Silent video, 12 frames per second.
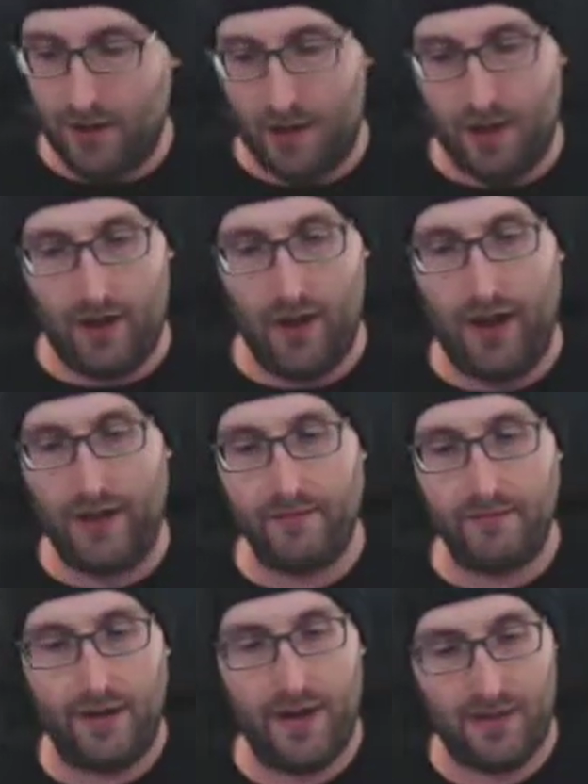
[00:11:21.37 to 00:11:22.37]

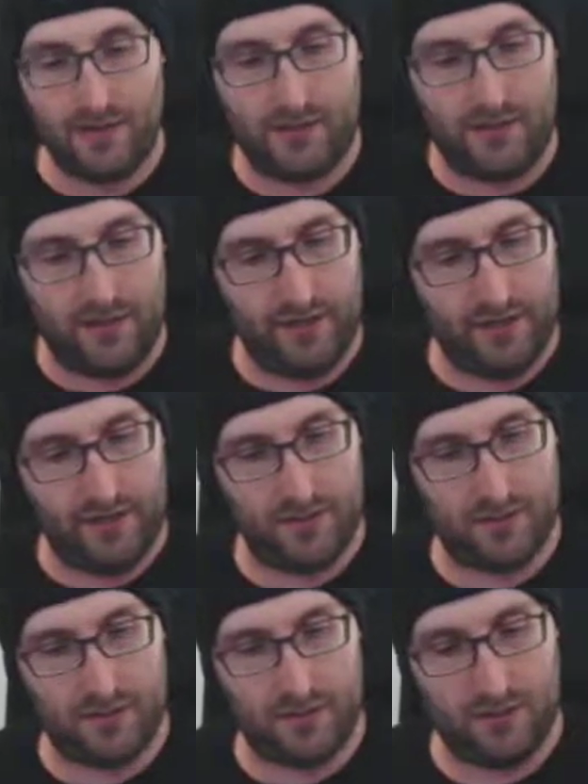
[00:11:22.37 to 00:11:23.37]
Item next
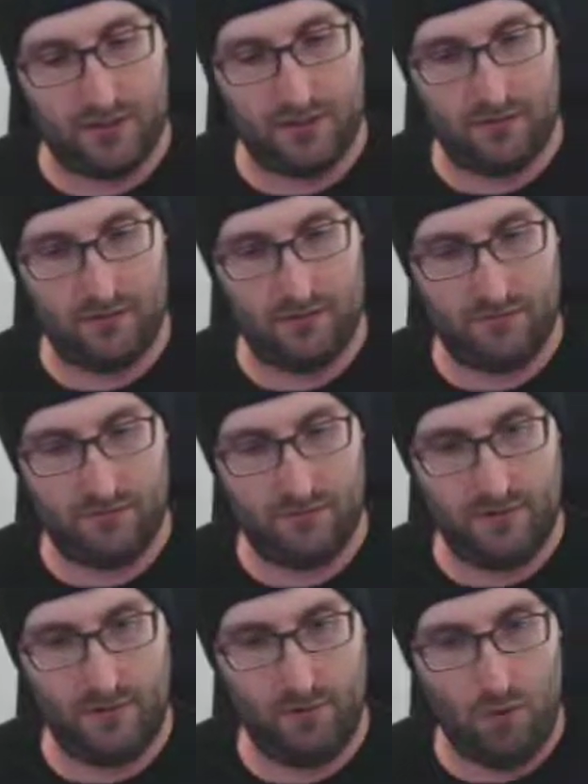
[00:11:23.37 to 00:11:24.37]
is
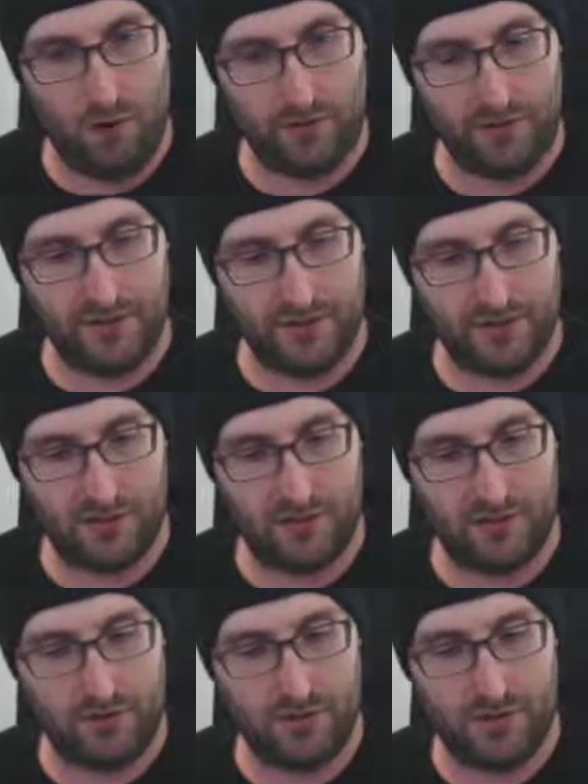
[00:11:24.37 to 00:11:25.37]
the Walgreens
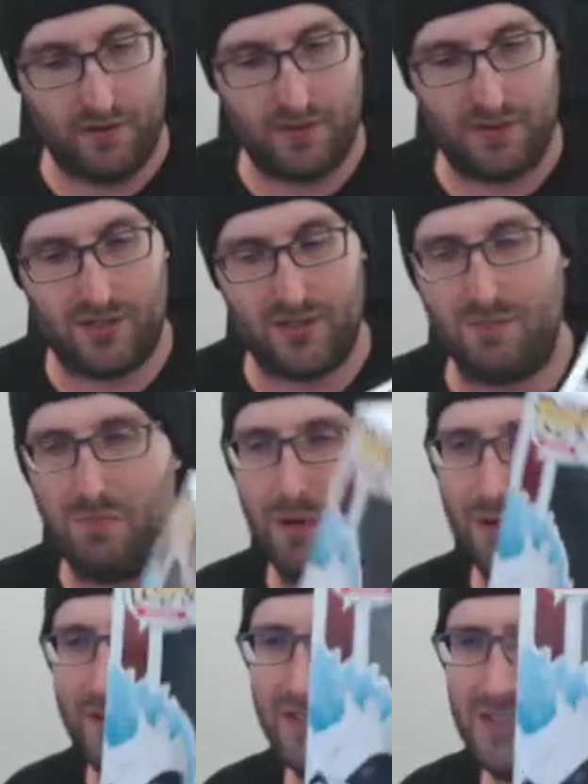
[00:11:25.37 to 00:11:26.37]
exclusive
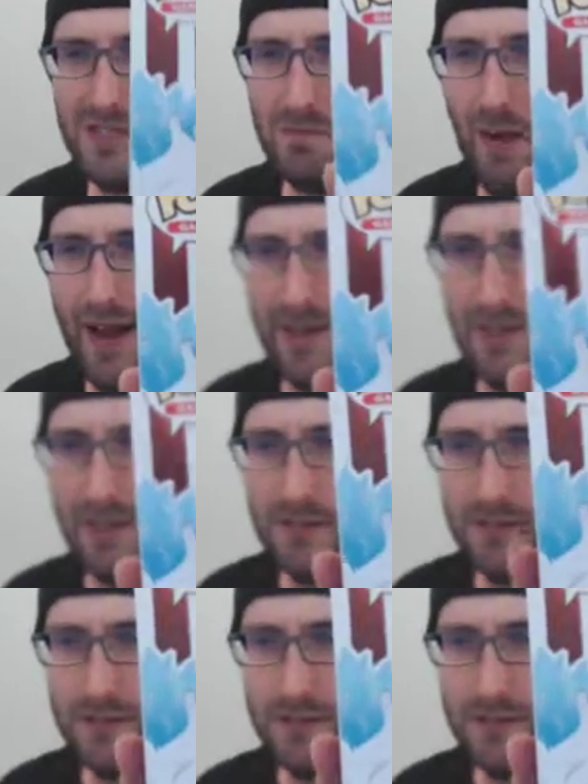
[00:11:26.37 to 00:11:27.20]
Spirit Spider,